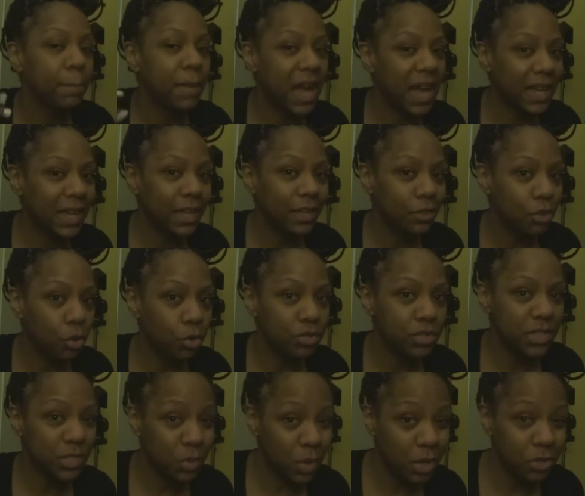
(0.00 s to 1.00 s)
packing those
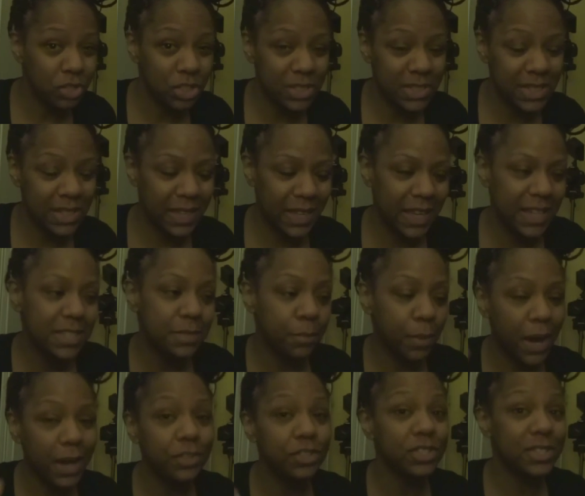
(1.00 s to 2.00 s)
as well, just in case.
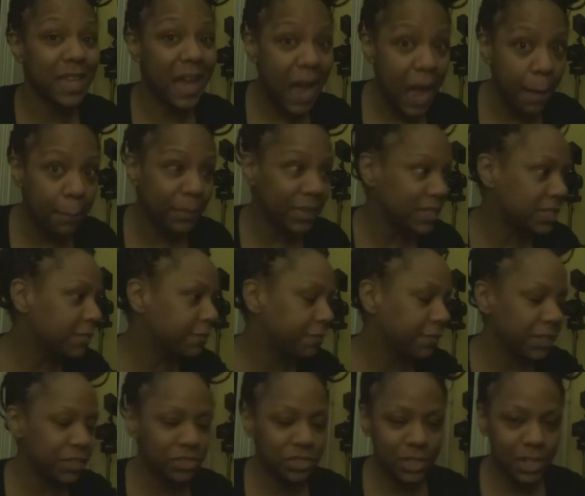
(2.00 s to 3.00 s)
Mine just happened to
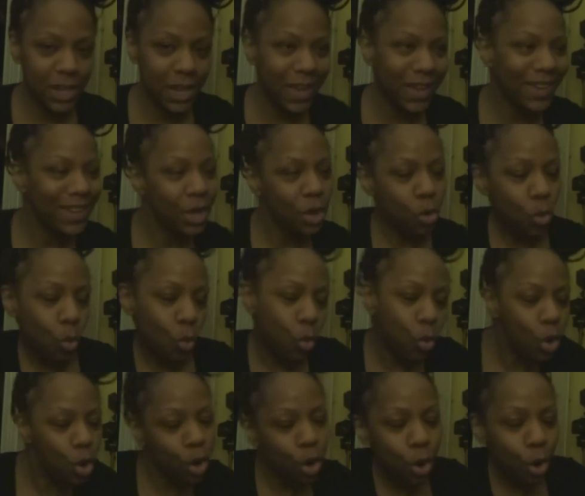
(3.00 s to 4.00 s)
finish today.
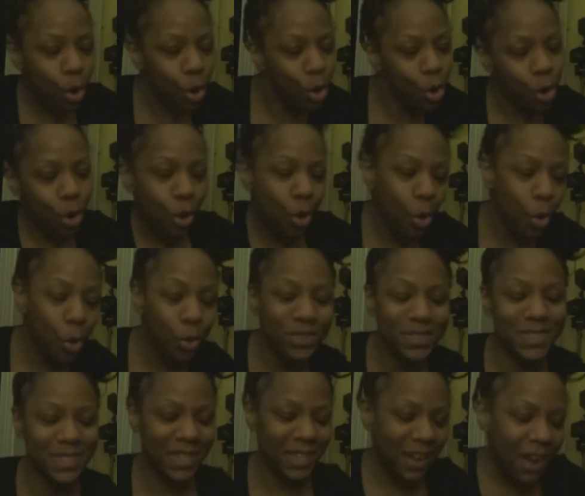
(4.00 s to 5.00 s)
Woo!
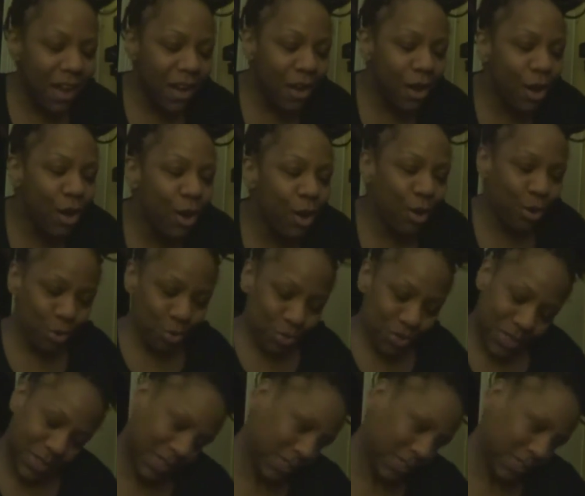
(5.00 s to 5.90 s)
Skin out!